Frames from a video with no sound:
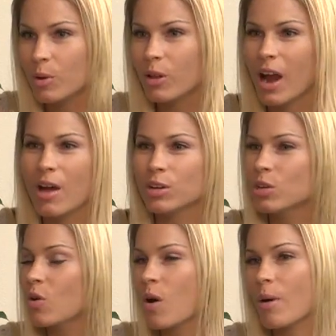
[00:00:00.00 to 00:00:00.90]
or how do you
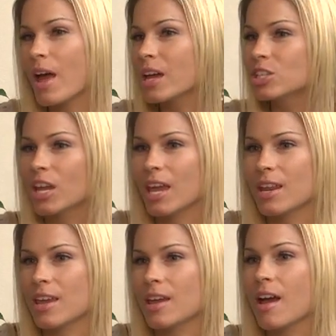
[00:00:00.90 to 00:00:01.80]
go about
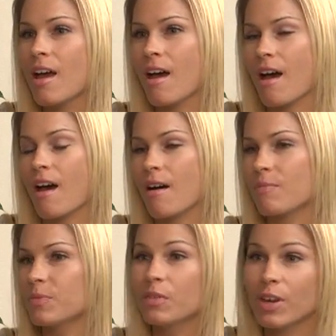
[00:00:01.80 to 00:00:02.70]
educating
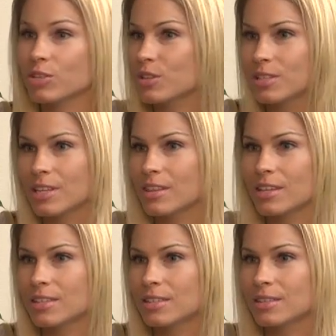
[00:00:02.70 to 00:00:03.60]
the veterans that
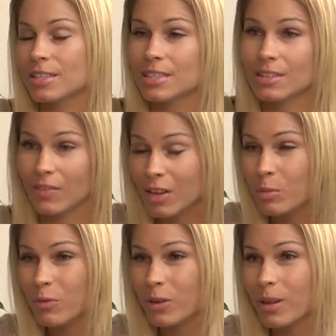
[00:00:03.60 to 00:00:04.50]
this is
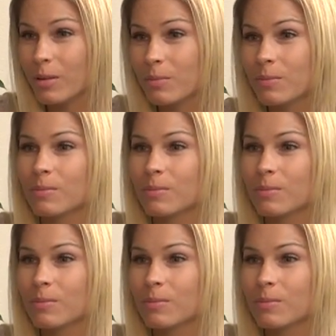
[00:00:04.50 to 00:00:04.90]
available for them?